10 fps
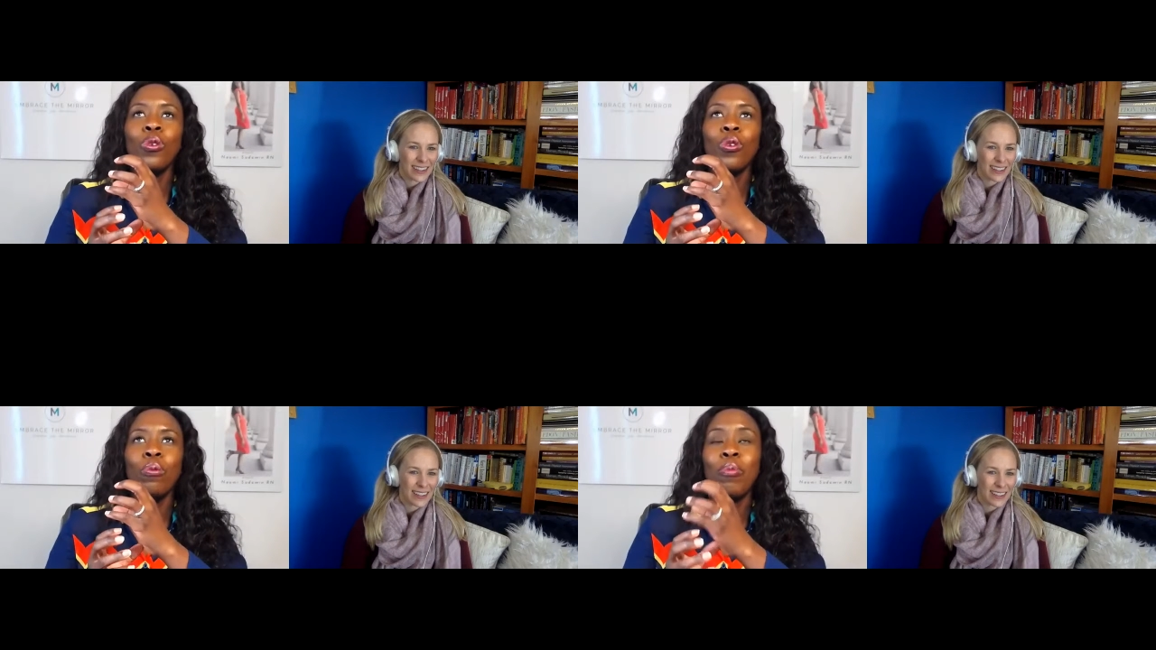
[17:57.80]

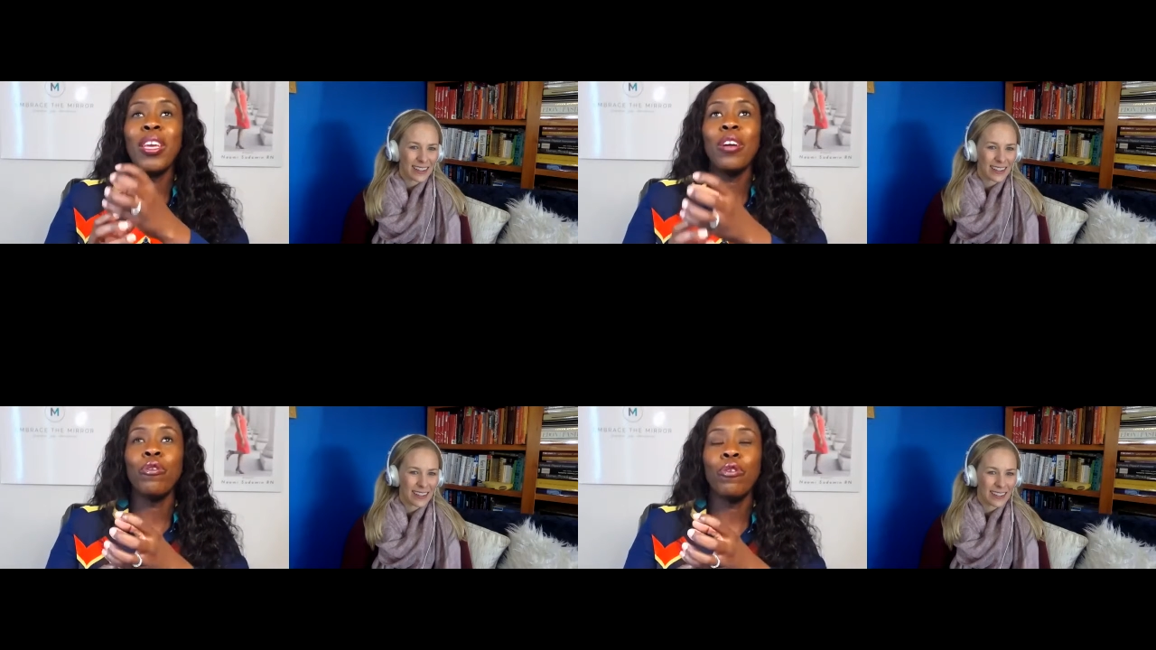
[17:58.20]
Speaker 1: be
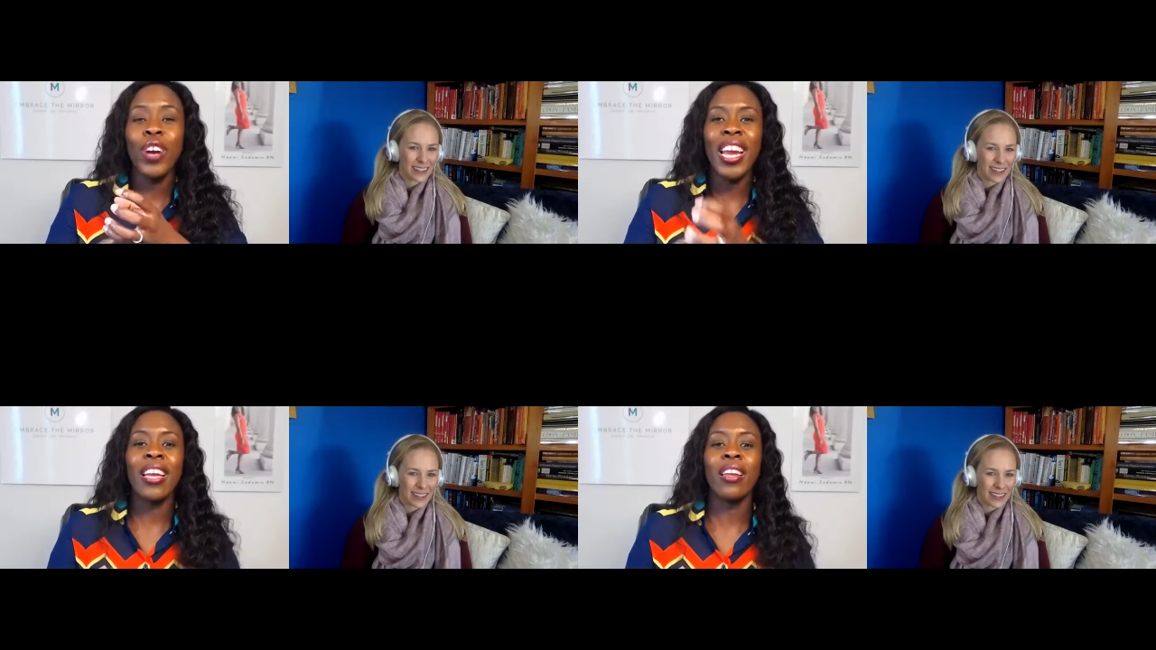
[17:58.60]

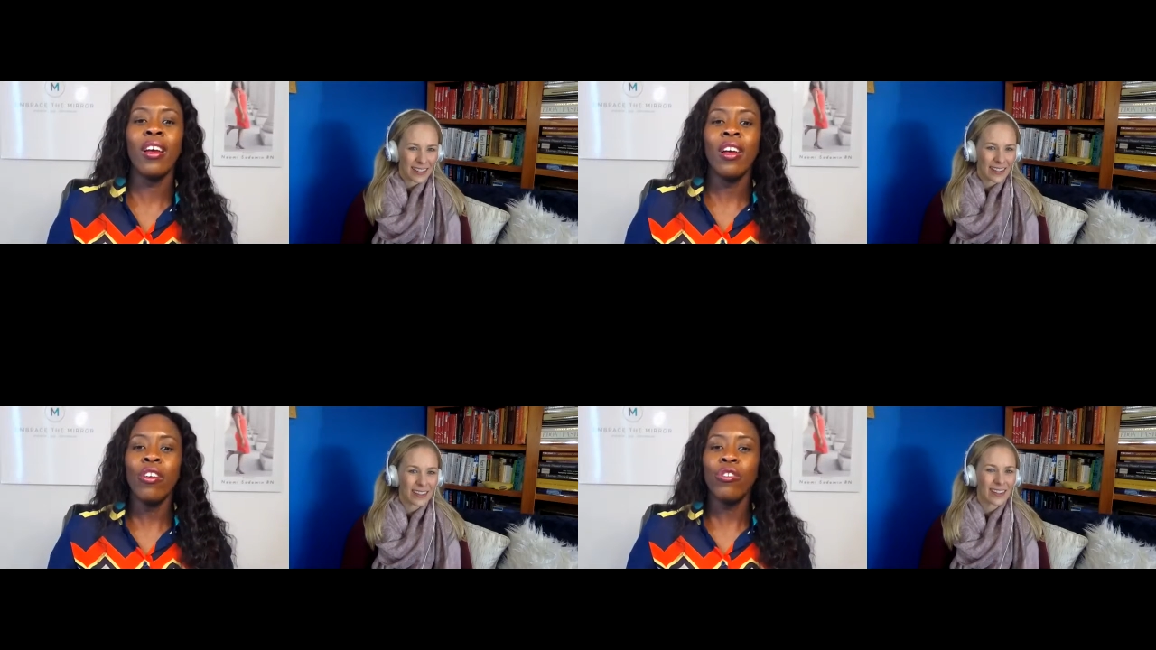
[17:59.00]
afraid.
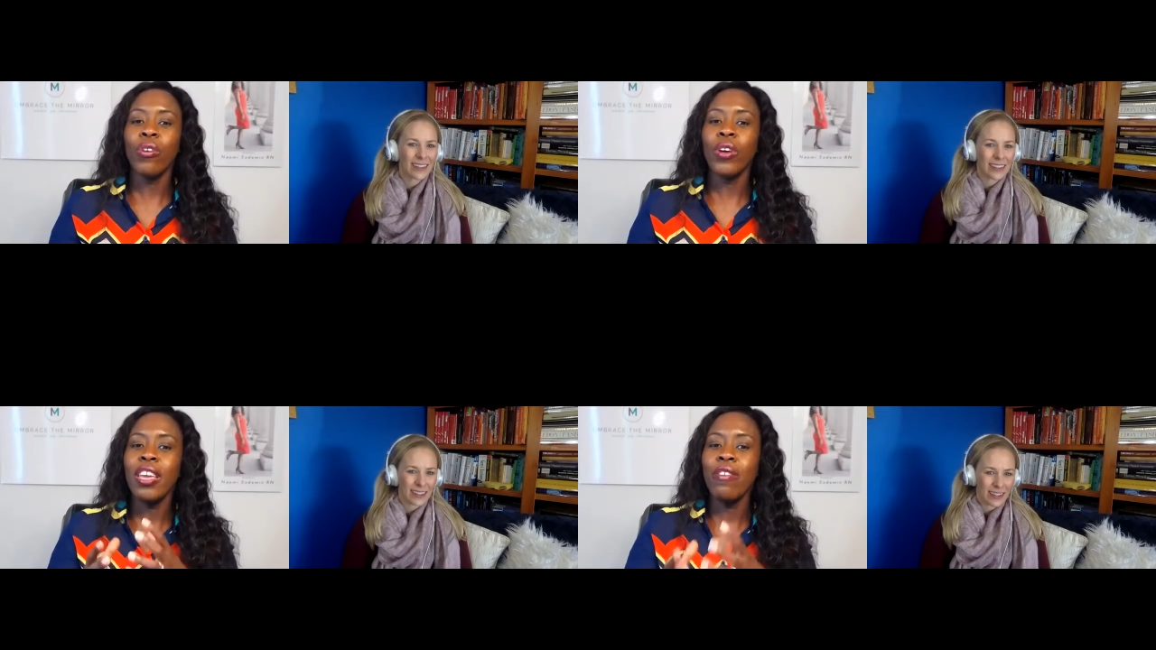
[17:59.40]
So
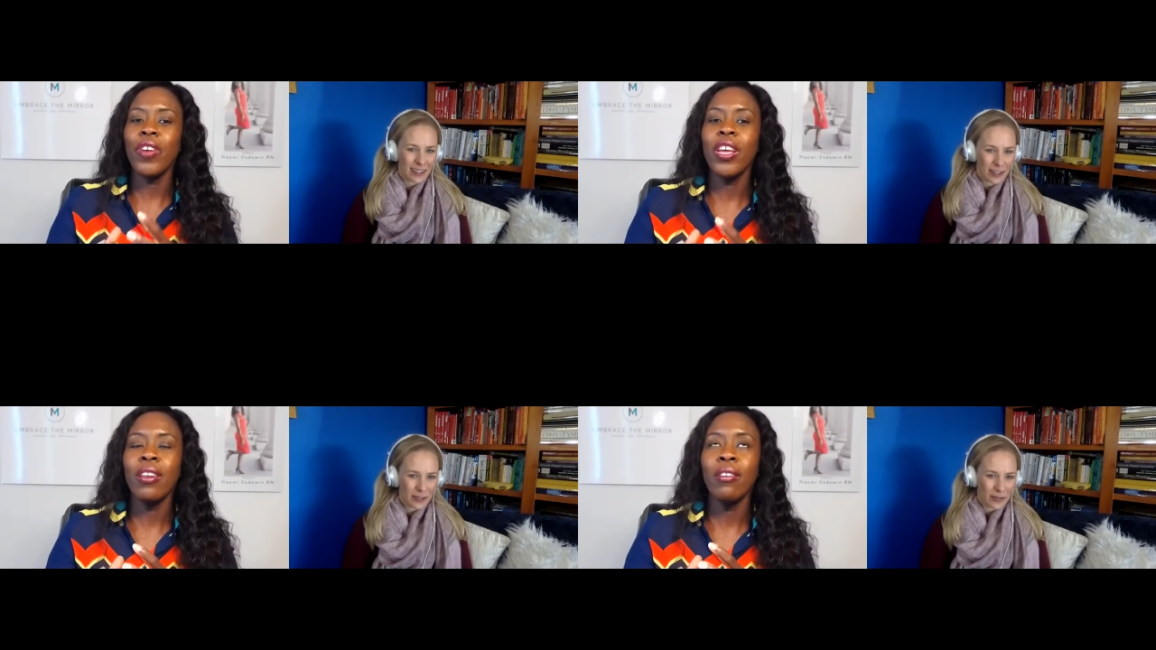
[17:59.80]

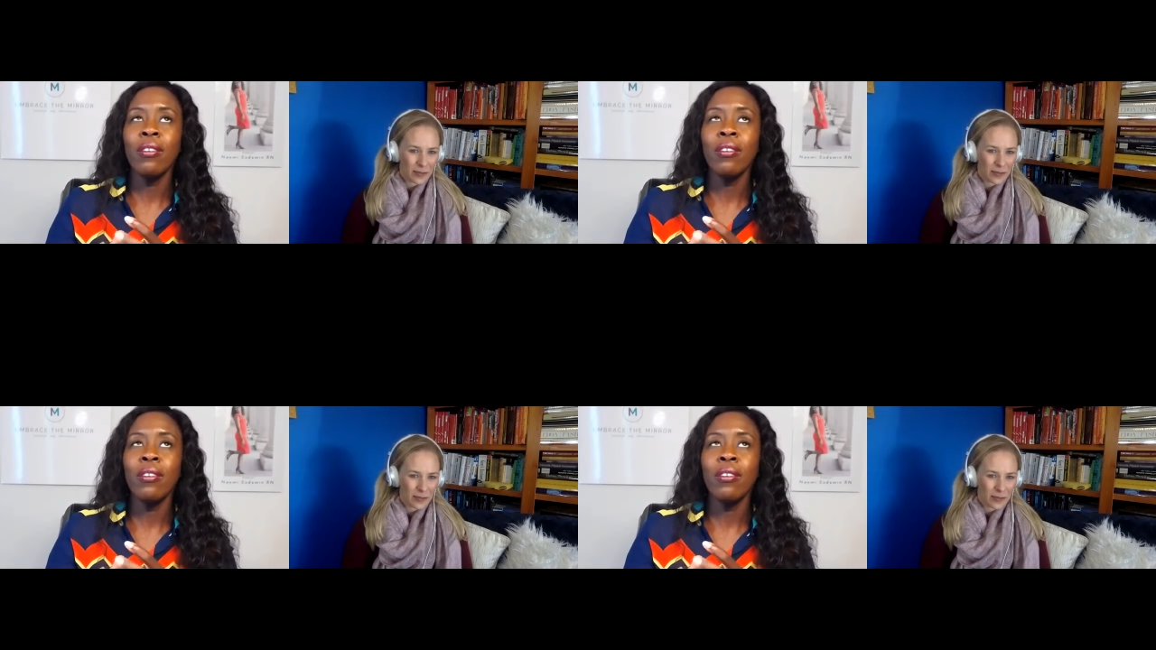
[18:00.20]
even